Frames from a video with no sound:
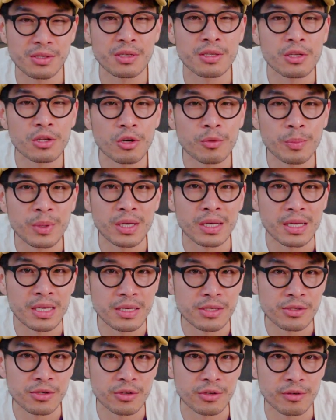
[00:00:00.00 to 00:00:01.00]
a little bit
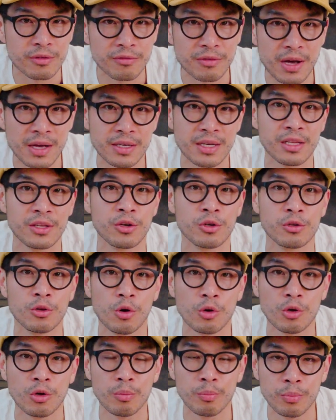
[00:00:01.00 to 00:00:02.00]
easier to find at your
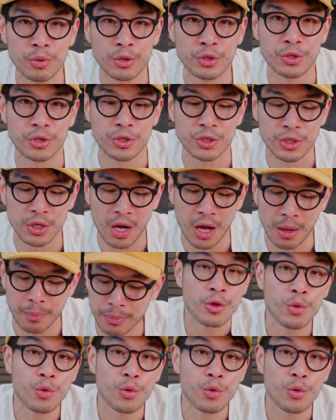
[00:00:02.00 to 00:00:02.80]
local butcher shop.